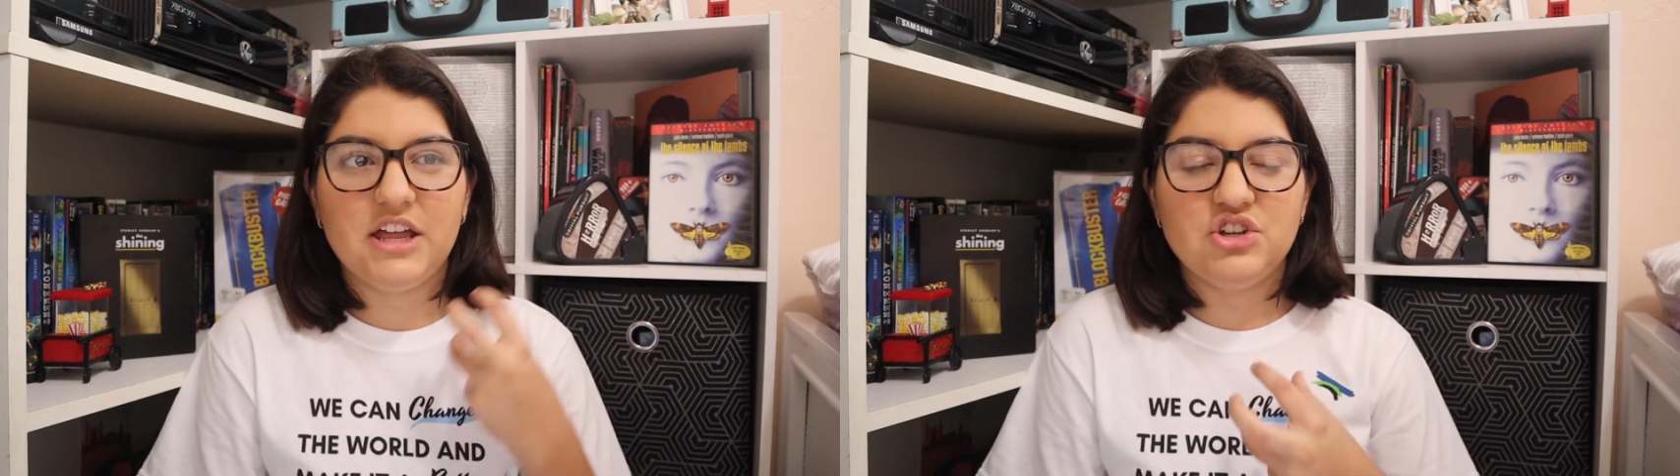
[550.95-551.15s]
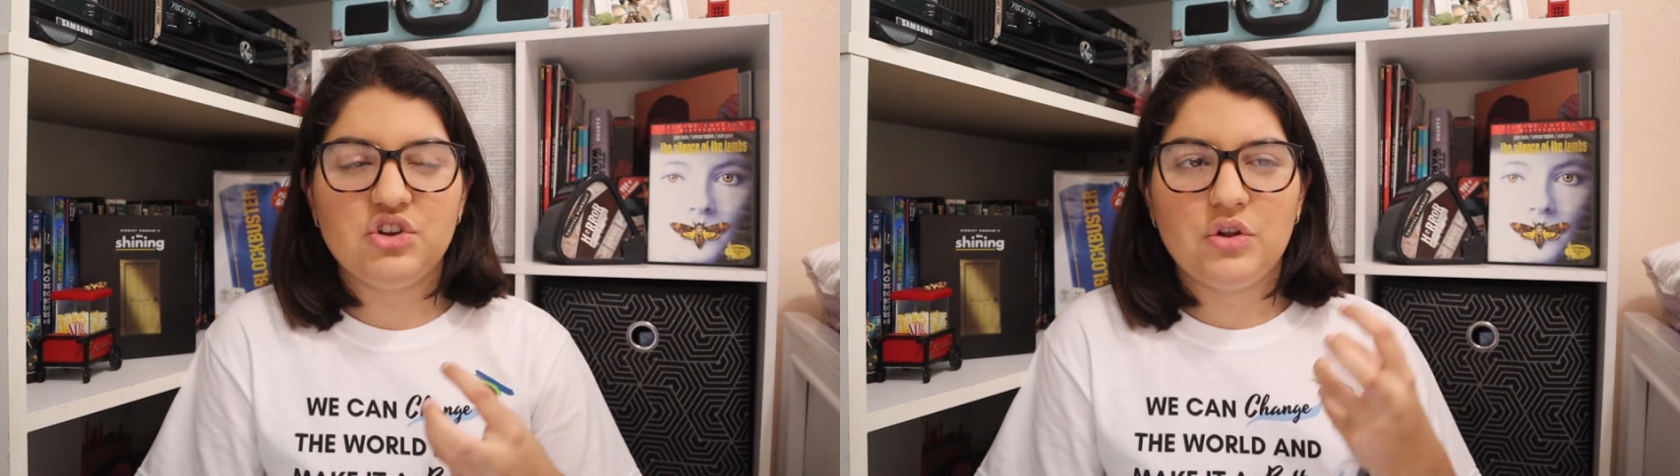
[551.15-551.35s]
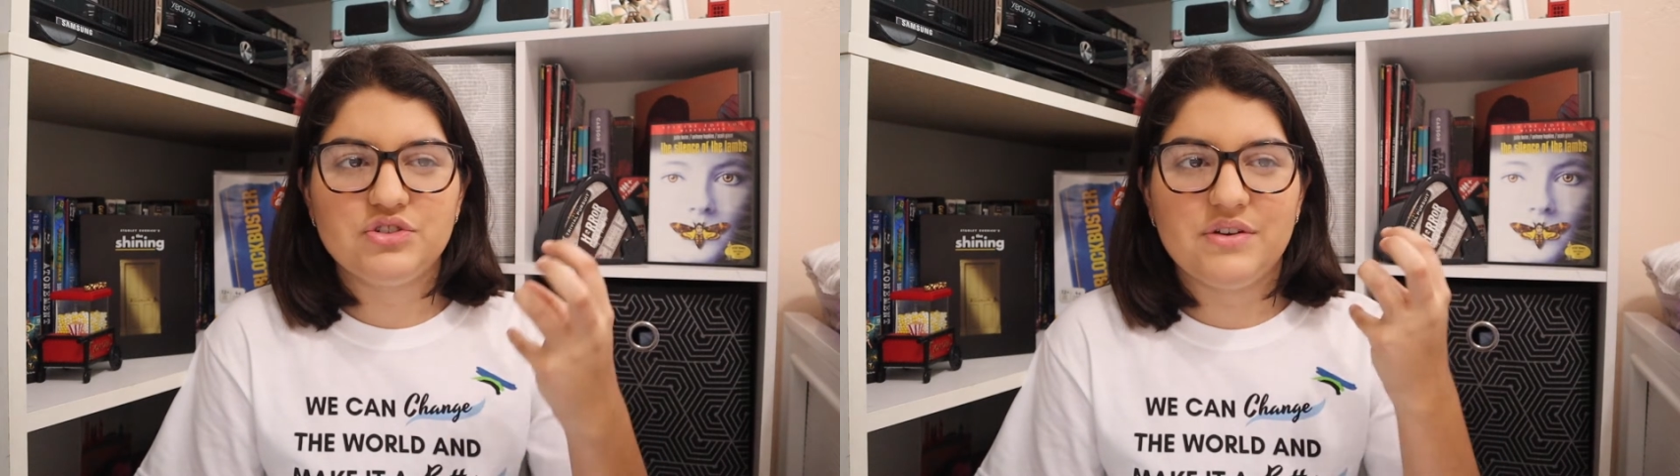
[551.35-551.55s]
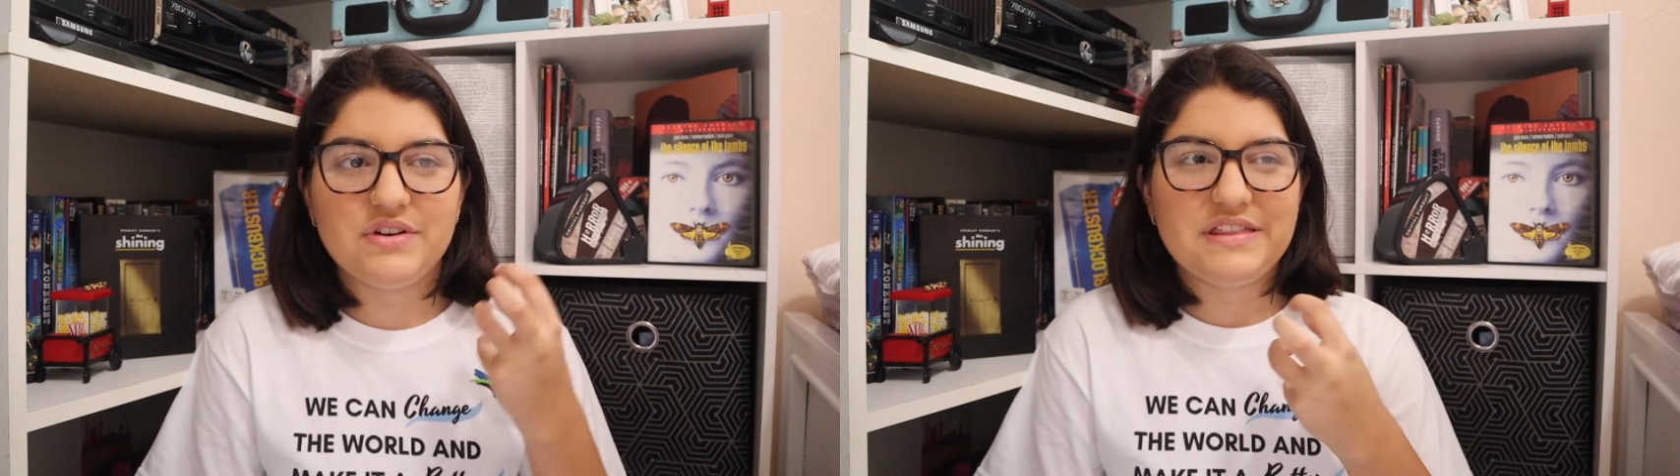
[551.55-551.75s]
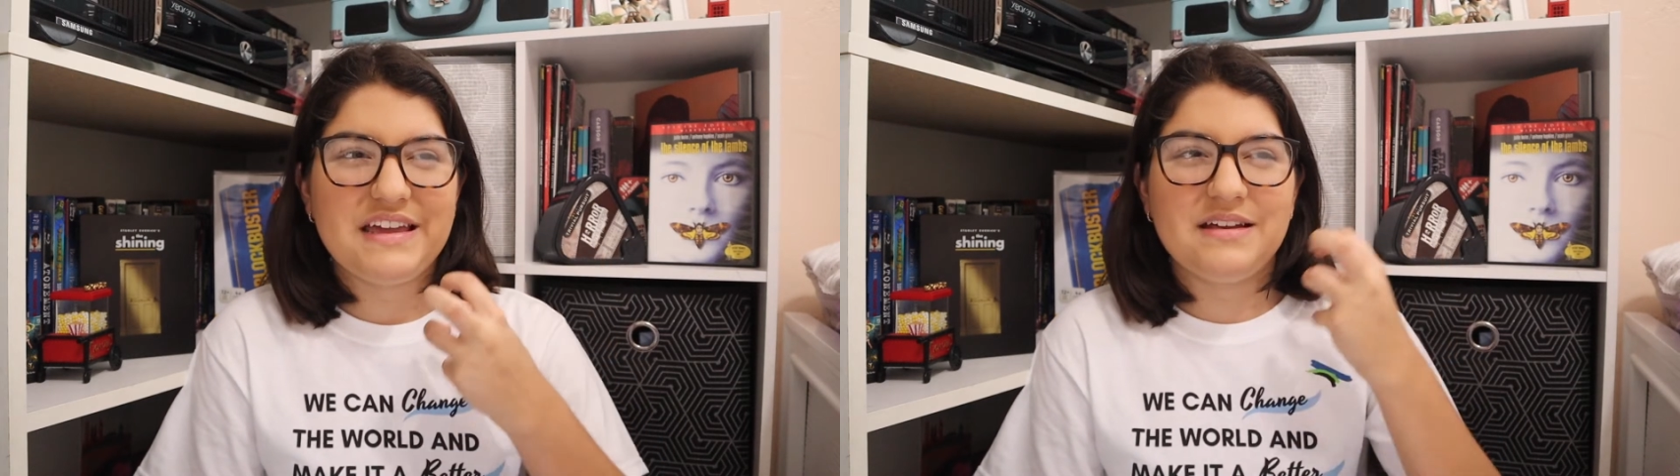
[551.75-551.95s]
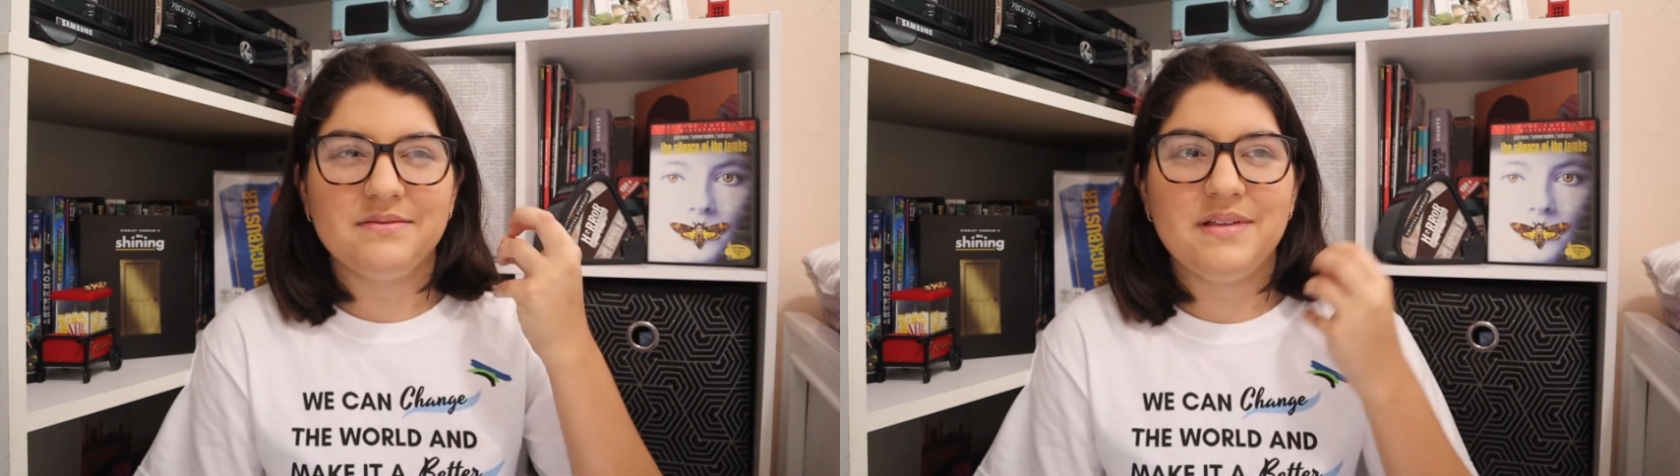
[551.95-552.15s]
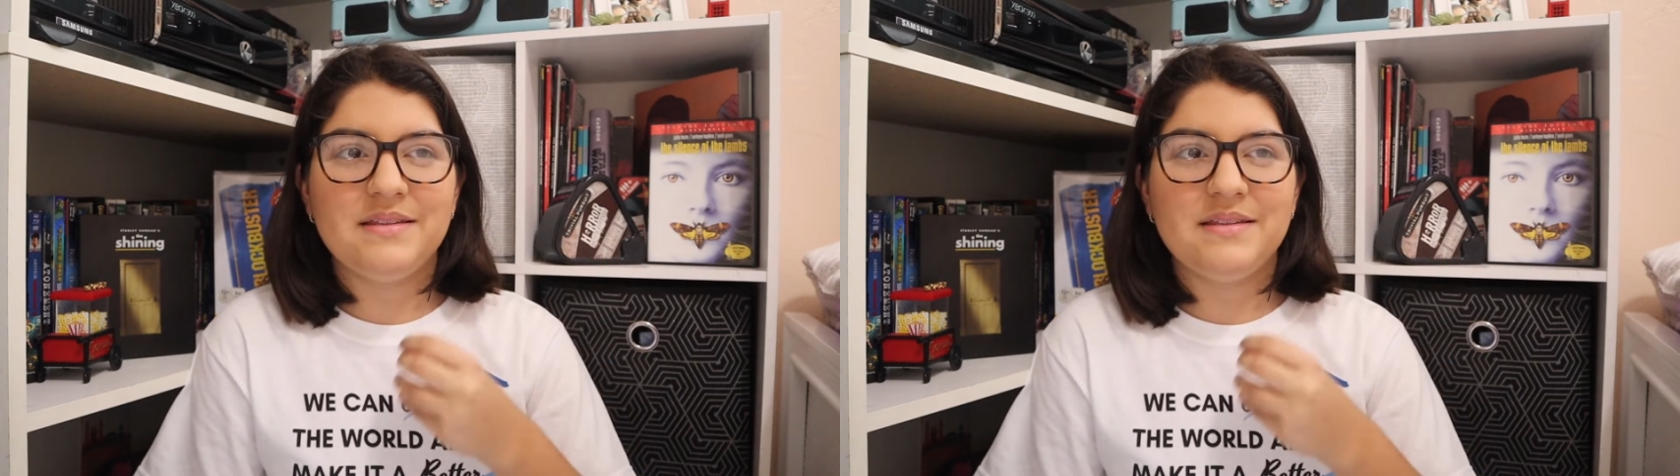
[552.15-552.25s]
indulge everything